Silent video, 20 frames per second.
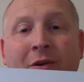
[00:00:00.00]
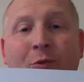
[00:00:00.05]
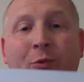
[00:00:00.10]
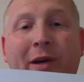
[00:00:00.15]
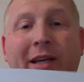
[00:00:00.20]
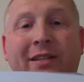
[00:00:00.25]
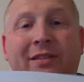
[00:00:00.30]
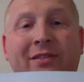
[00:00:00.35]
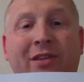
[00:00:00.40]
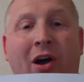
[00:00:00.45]

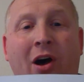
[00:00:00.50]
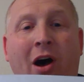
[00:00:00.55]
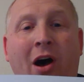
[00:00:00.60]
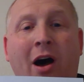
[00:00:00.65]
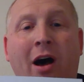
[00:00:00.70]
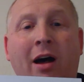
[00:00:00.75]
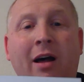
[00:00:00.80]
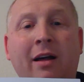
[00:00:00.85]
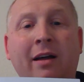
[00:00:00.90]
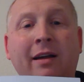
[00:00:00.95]
We
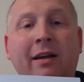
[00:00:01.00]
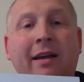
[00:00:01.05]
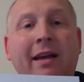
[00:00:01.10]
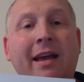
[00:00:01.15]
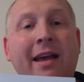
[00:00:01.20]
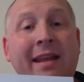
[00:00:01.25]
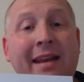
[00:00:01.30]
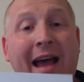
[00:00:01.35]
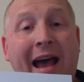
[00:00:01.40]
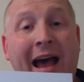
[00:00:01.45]
saw
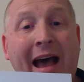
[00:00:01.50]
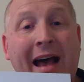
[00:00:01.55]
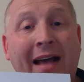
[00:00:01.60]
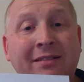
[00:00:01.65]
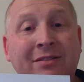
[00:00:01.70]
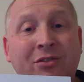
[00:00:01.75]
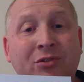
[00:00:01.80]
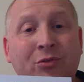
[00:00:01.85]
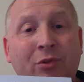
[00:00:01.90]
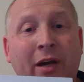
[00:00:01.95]
an
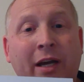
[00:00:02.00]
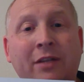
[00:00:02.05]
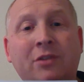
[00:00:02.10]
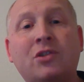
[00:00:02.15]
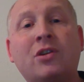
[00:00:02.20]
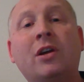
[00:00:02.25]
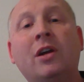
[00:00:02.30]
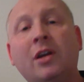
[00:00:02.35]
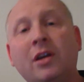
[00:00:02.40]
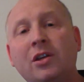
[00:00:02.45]
ostrich.